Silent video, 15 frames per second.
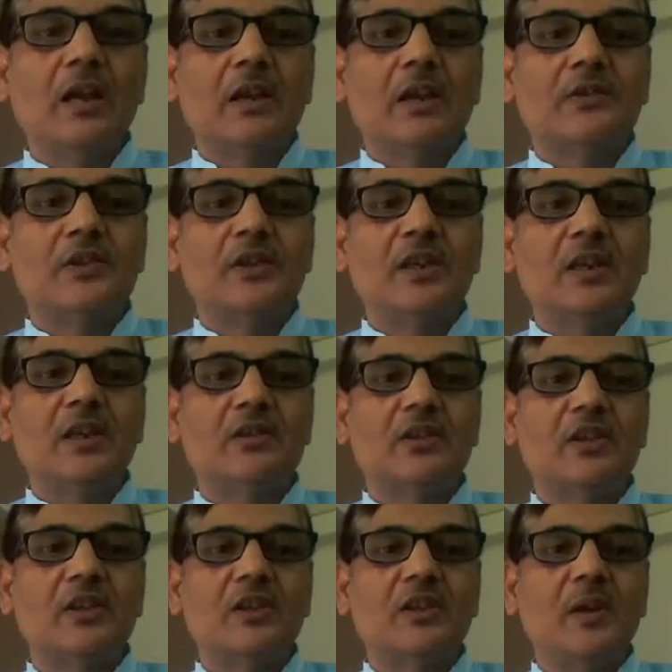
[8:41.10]
See here,
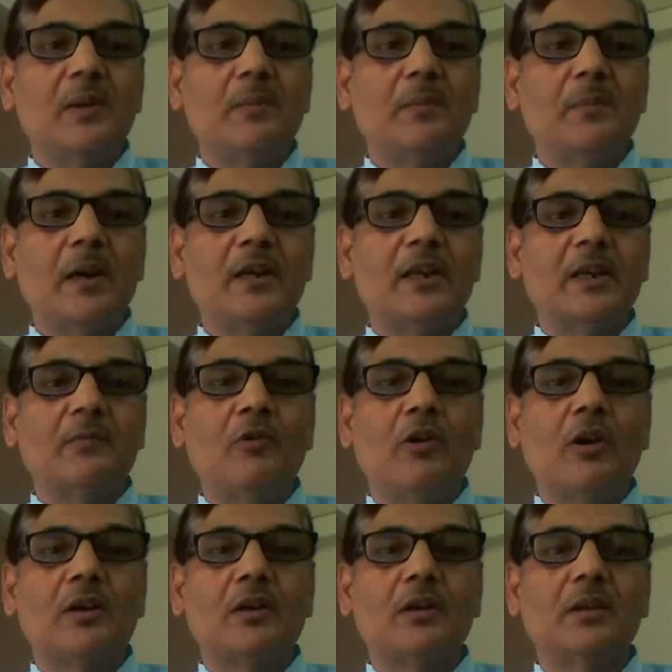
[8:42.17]
this female might have
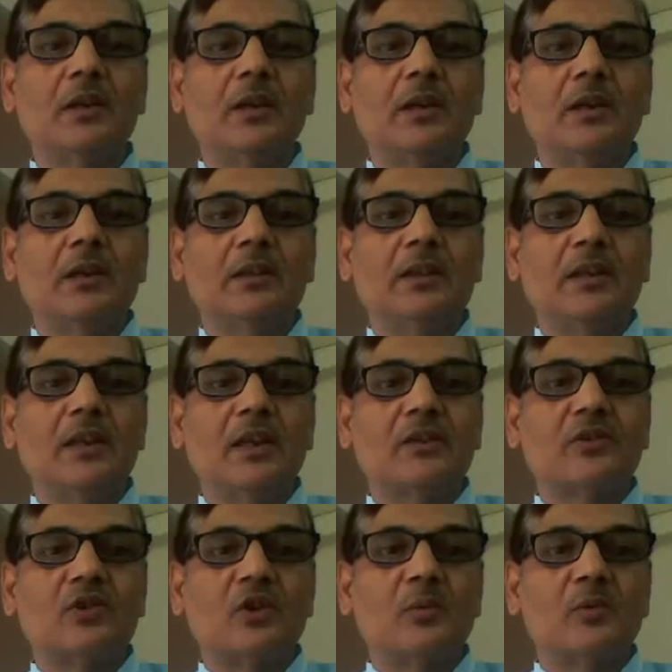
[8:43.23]
got the
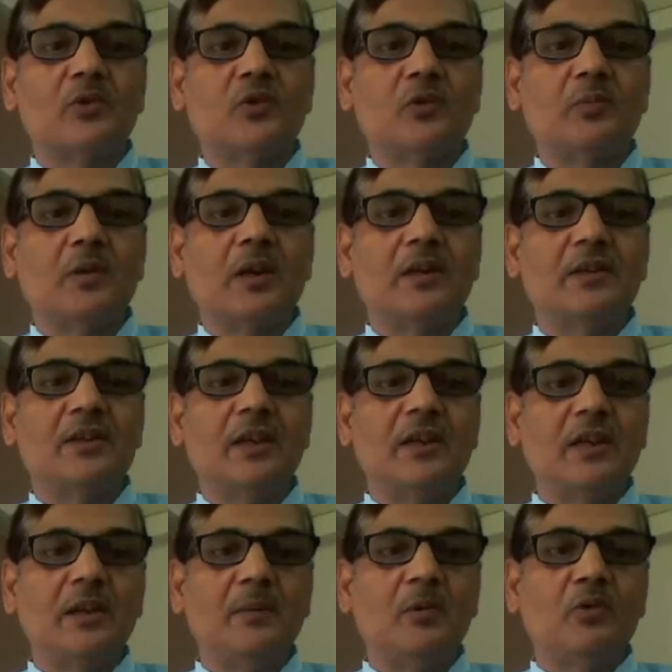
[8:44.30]
X chromosome
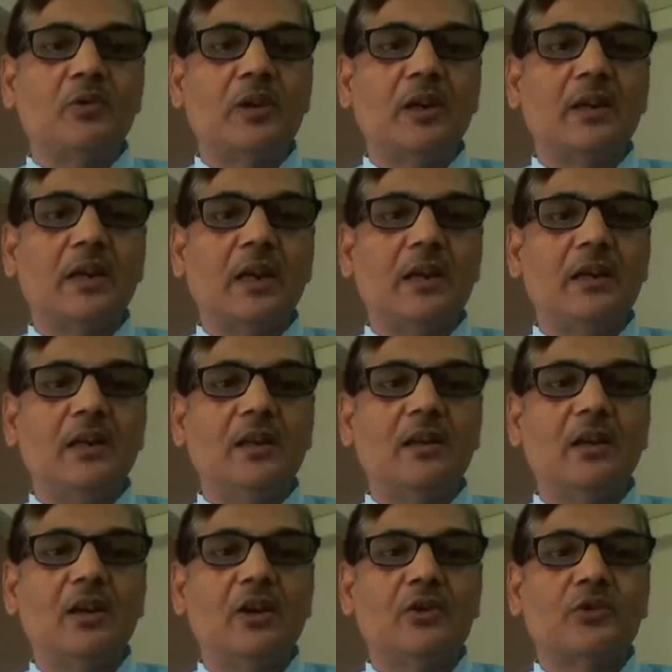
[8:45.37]
containing mutant
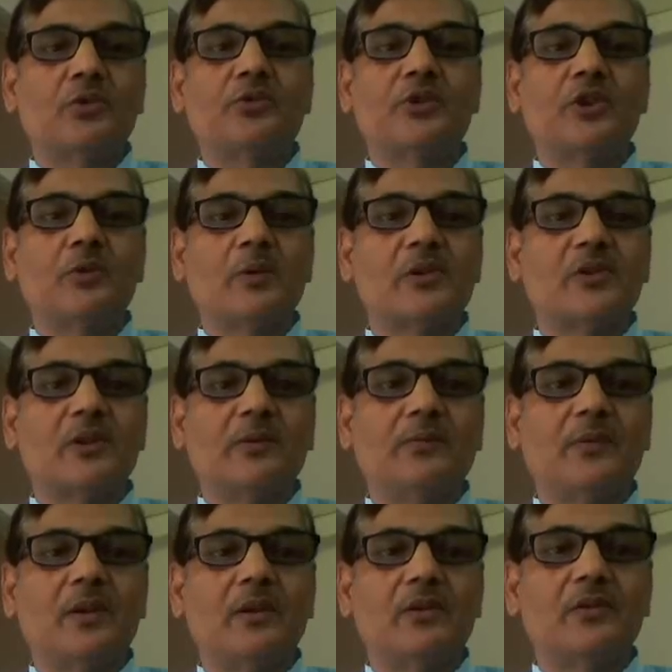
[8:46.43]
allele, so she was
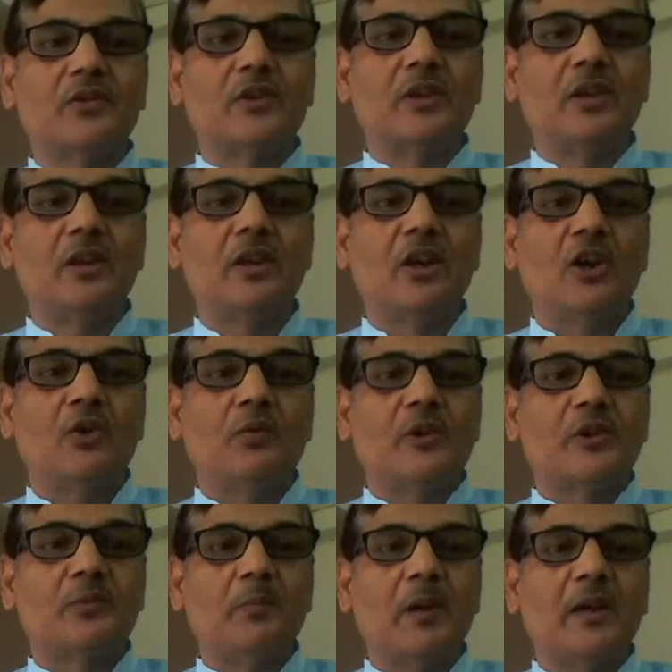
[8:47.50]
sufferer. She
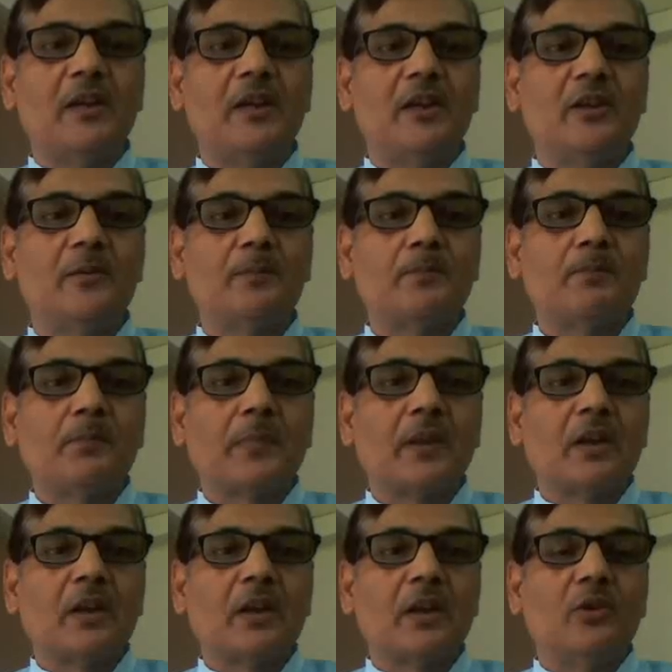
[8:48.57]
was married
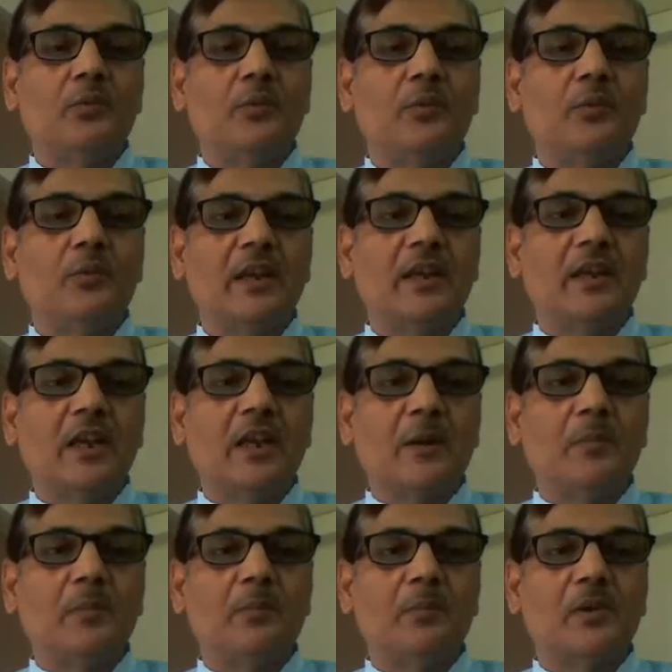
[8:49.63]
with a
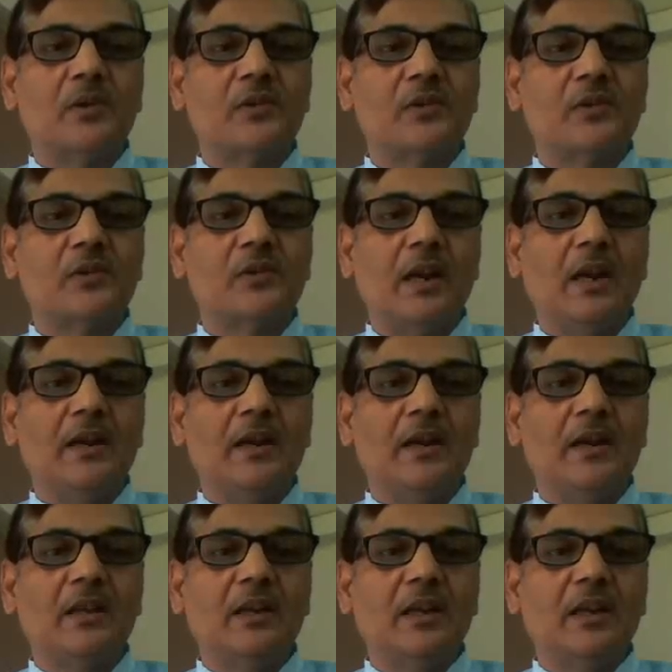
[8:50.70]
normal person, and in
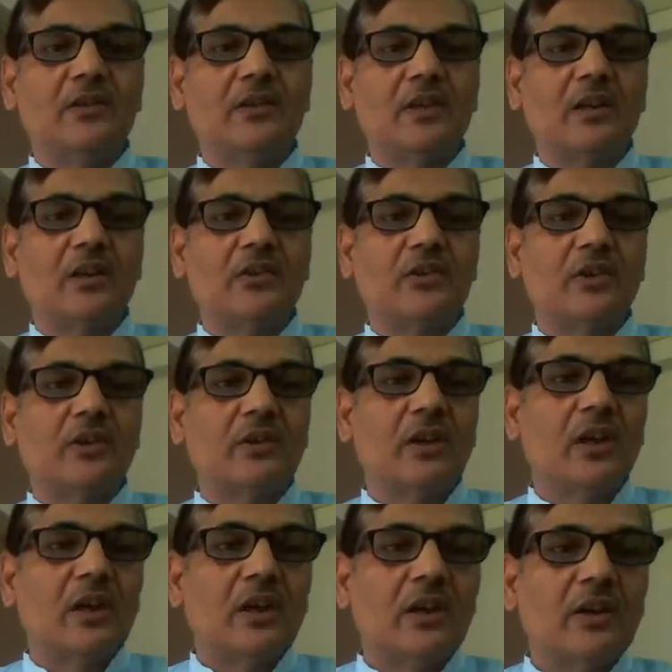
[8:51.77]
the next generation
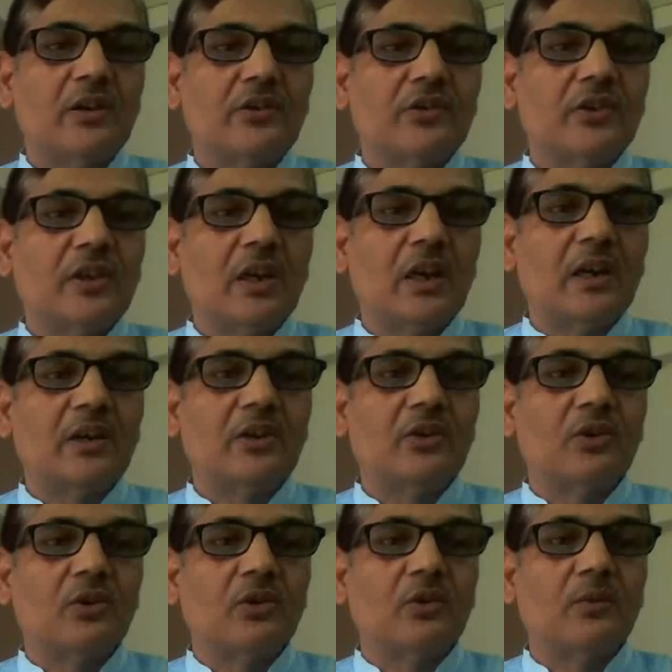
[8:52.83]
she had,
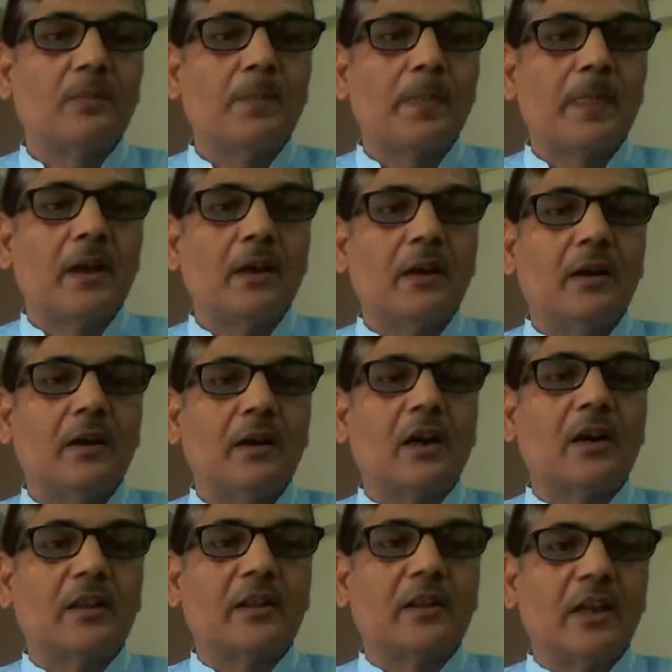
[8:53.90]
you know,
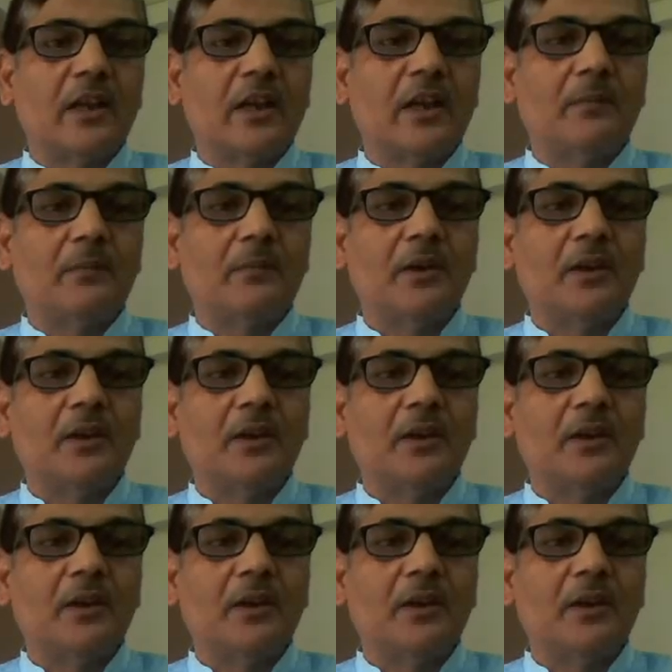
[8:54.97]
or they have